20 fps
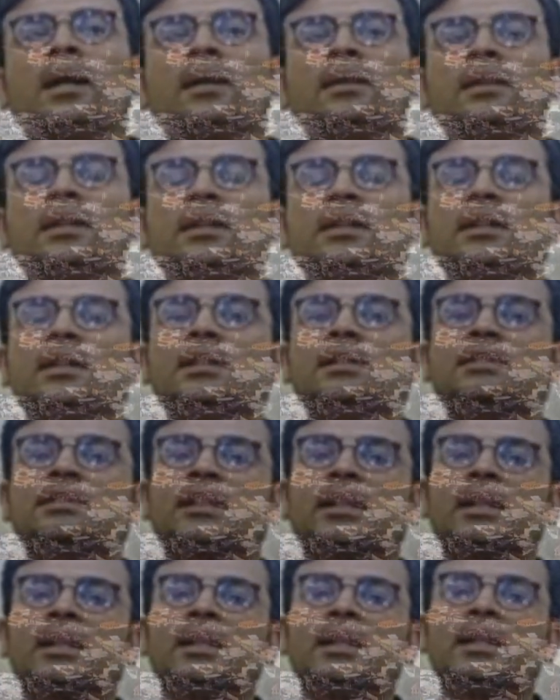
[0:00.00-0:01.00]
the third
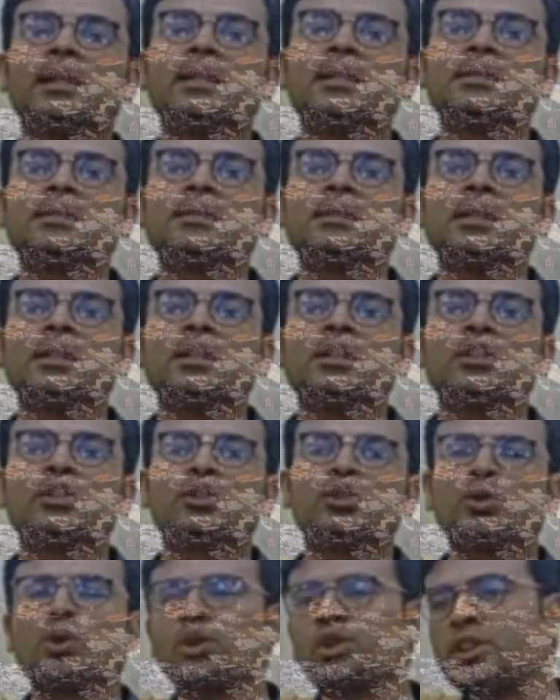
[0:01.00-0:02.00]
skill is
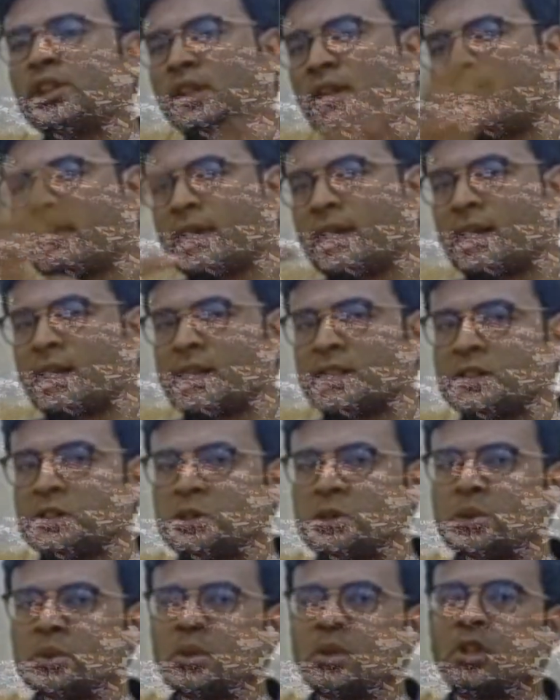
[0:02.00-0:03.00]
social
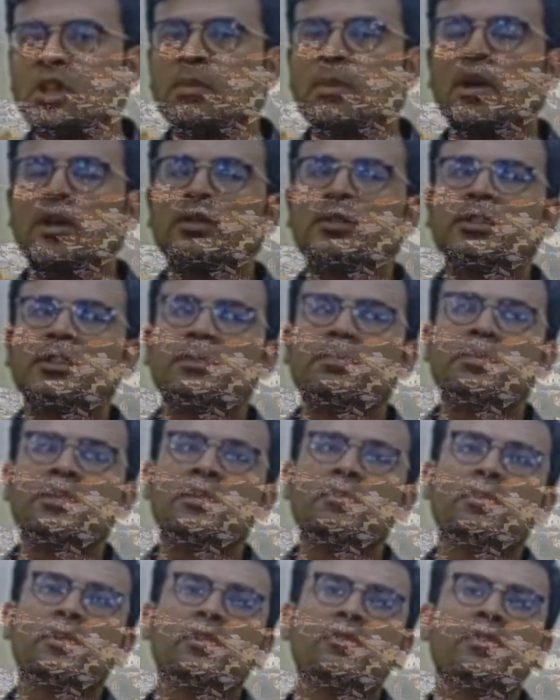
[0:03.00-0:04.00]
awareness, to know about the
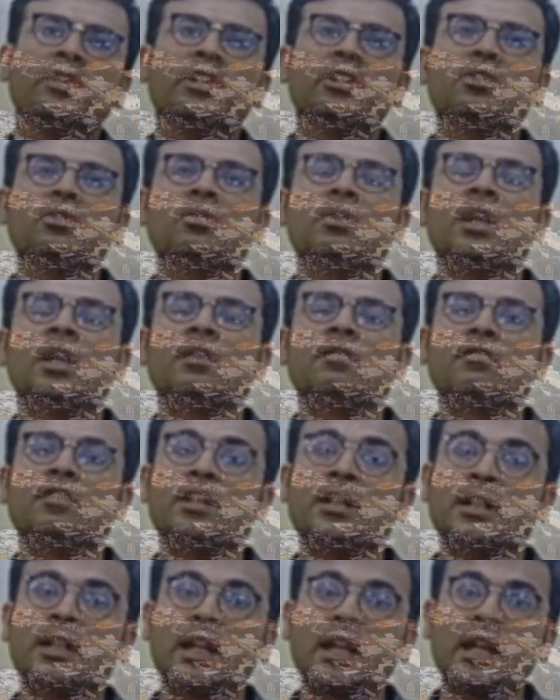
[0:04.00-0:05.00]
people where you are
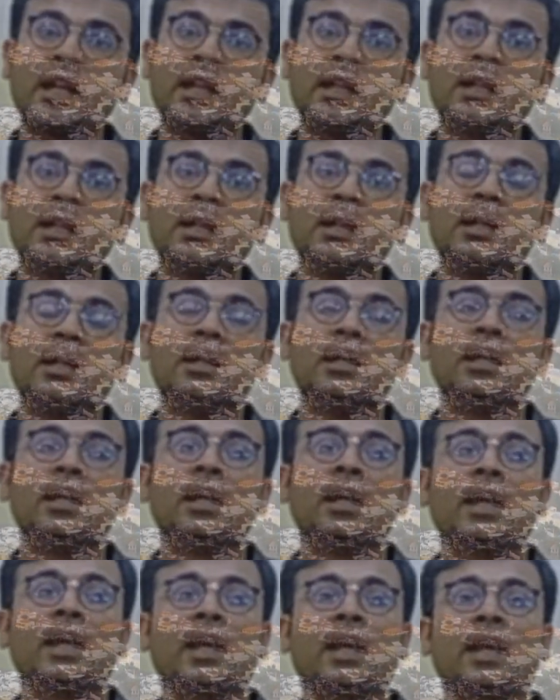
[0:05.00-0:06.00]
working
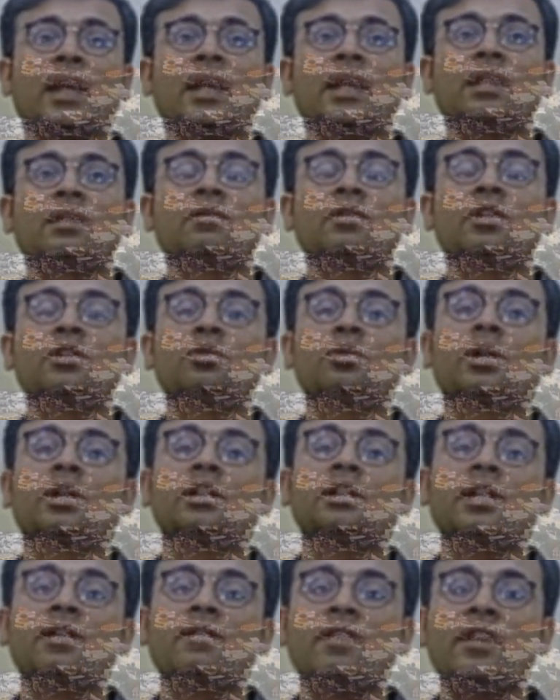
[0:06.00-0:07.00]
and where you are
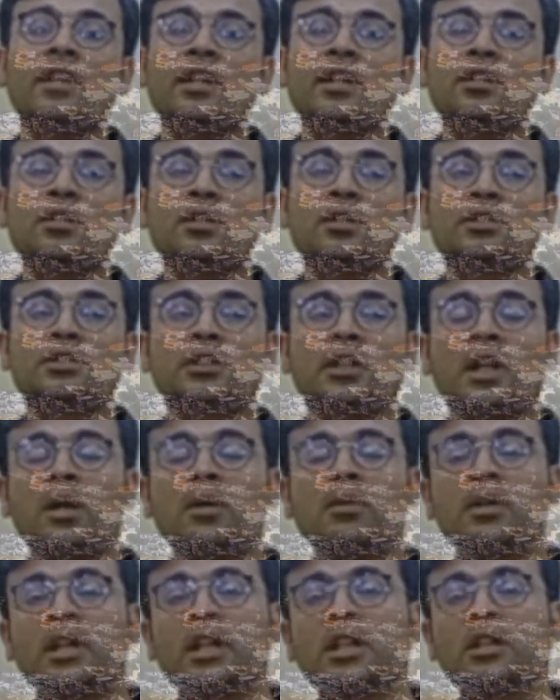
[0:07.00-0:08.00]
living, your
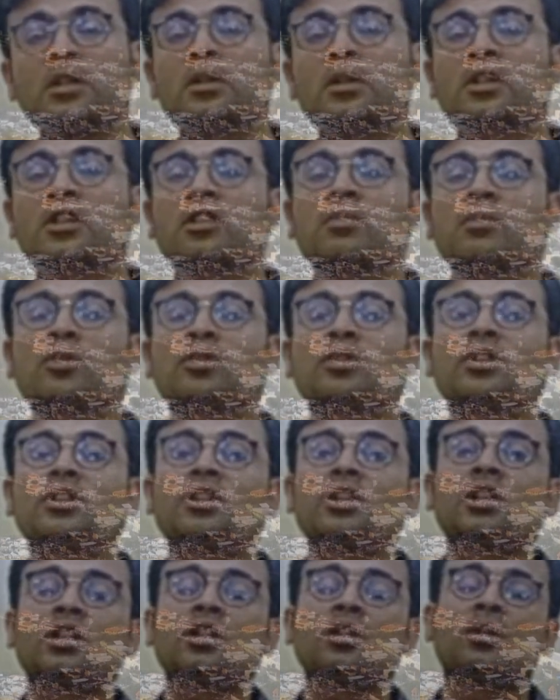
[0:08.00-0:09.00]
surrounding, your
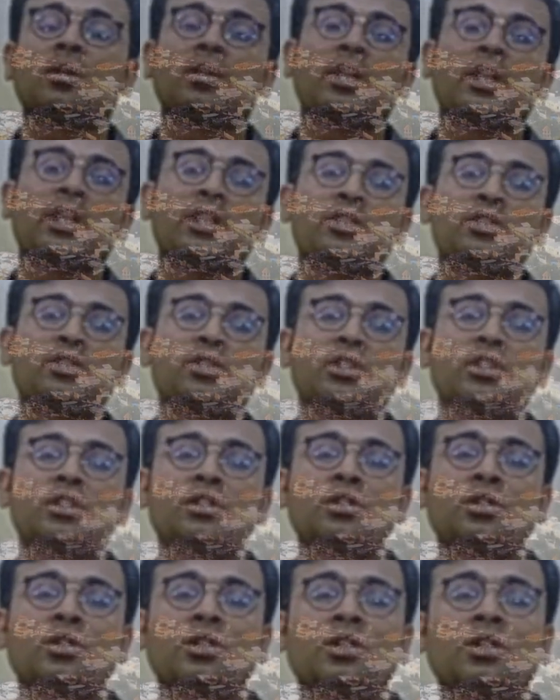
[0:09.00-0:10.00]
community, your
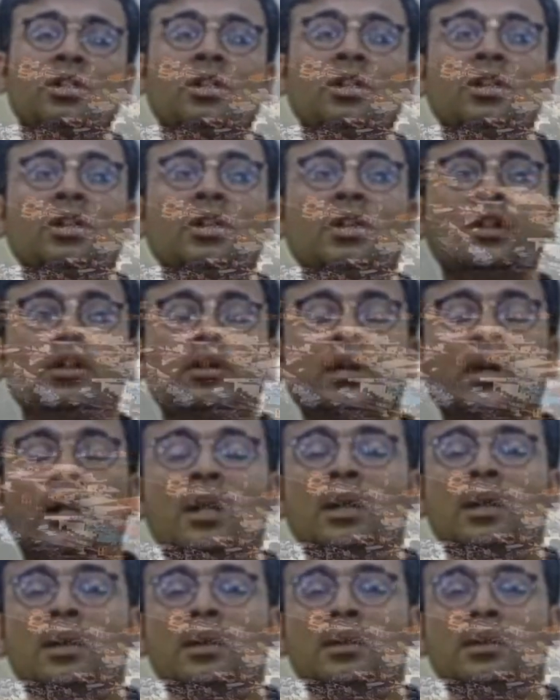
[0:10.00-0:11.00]
nation,
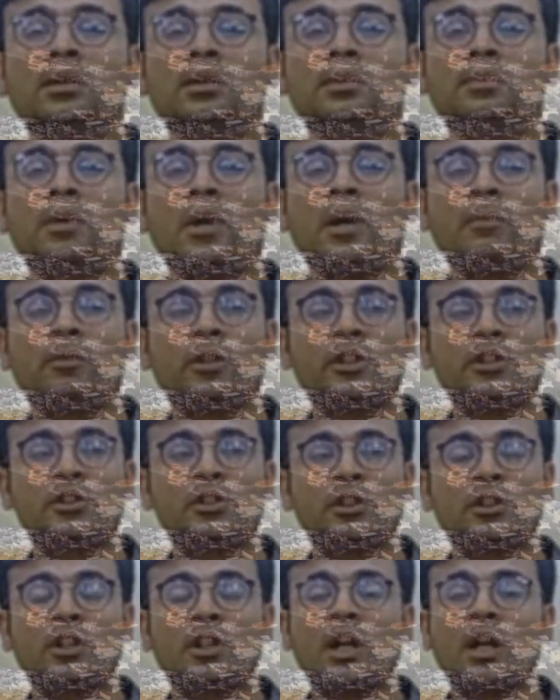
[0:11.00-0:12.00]
the
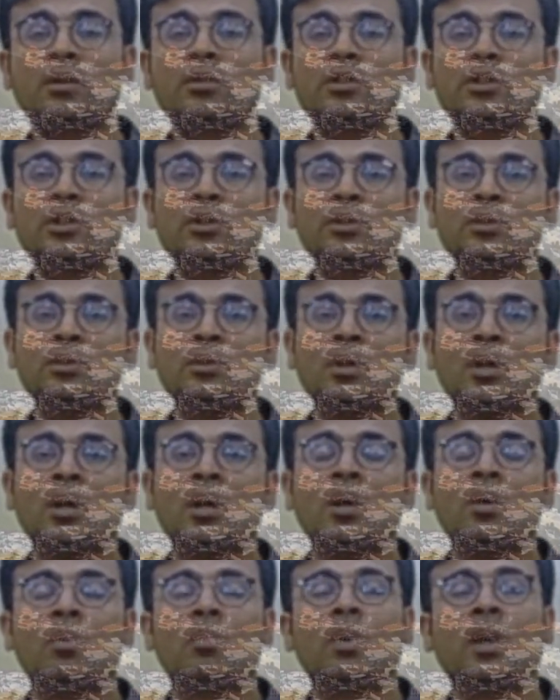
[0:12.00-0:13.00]
population around you,
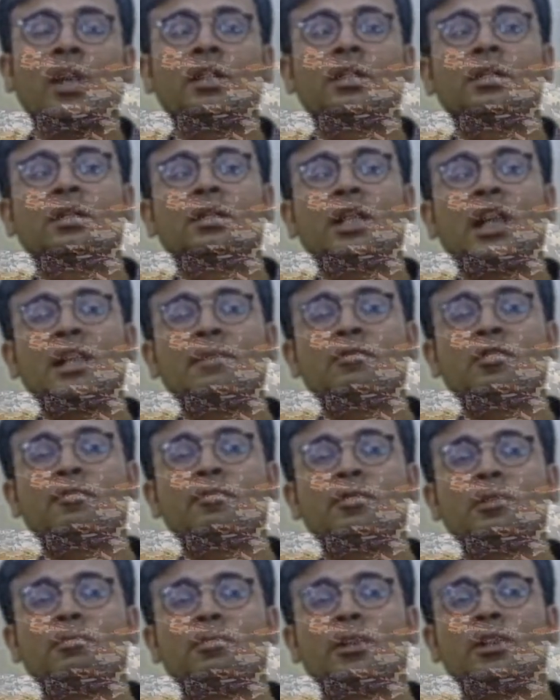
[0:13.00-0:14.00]
what type of
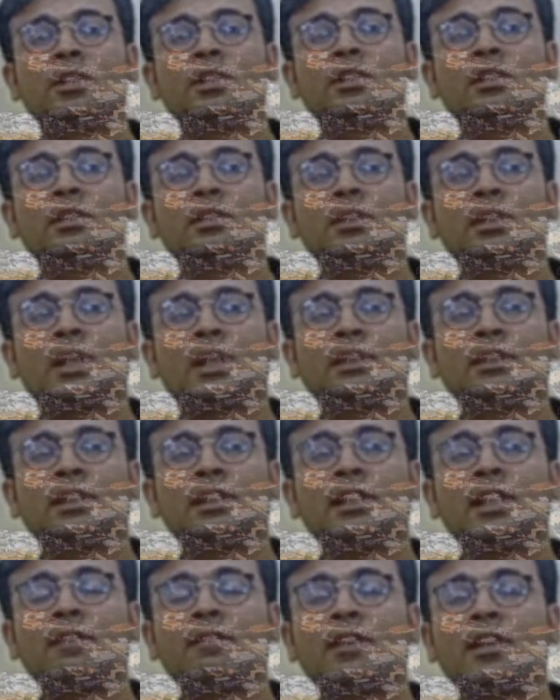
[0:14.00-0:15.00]
people are they
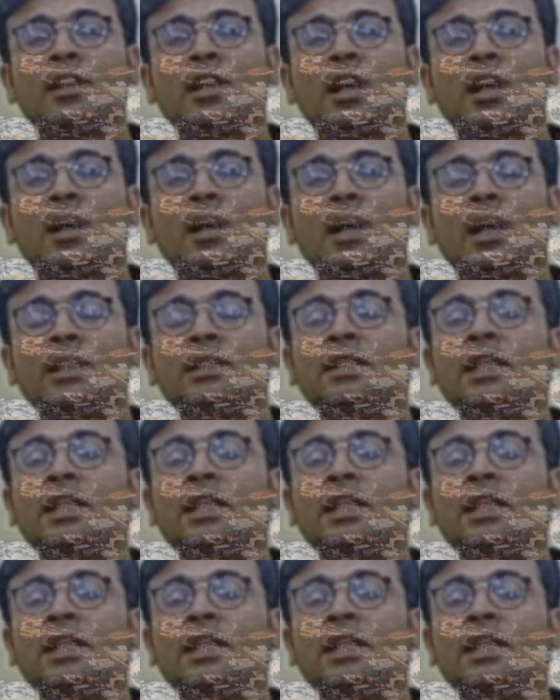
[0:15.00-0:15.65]
living, and